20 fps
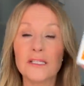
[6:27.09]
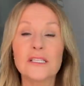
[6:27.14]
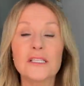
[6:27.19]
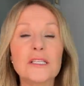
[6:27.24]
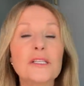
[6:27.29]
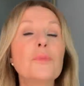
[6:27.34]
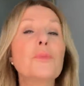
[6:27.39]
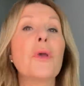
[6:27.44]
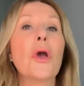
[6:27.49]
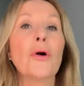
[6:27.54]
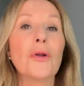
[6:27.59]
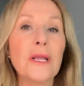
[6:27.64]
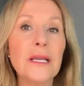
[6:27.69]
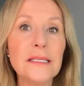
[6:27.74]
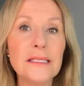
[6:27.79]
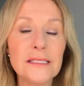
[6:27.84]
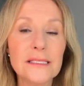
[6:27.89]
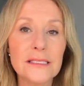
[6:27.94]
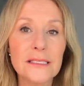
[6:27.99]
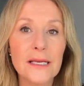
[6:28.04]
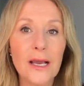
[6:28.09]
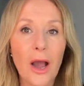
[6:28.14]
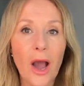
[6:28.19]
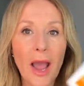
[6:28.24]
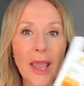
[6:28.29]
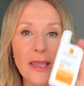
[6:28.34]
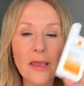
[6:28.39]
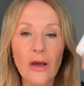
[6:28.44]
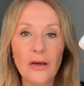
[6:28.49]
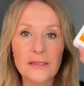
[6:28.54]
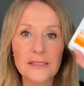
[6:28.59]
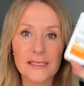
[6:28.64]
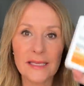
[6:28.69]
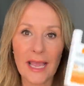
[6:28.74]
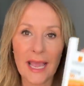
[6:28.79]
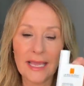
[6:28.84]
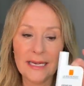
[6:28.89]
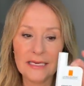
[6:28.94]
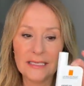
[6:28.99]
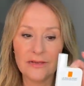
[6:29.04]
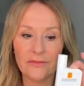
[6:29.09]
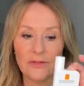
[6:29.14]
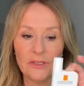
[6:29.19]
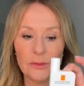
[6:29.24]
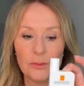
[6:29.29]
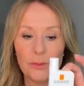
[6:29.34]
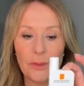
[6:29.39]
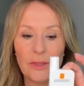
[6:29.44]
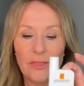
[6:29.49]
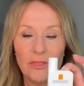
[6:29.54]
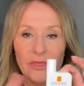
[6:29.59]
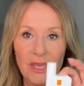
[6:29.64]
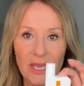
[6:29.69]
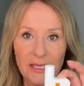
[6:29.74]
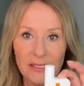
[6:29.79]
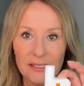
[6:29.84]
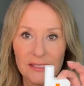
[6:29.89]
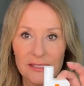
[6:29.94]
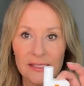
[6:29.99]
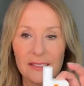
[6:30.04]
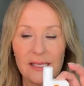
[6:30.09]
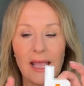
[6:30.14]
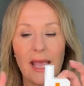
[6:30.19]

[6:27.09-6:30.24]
to be honest, I can't see any difference between this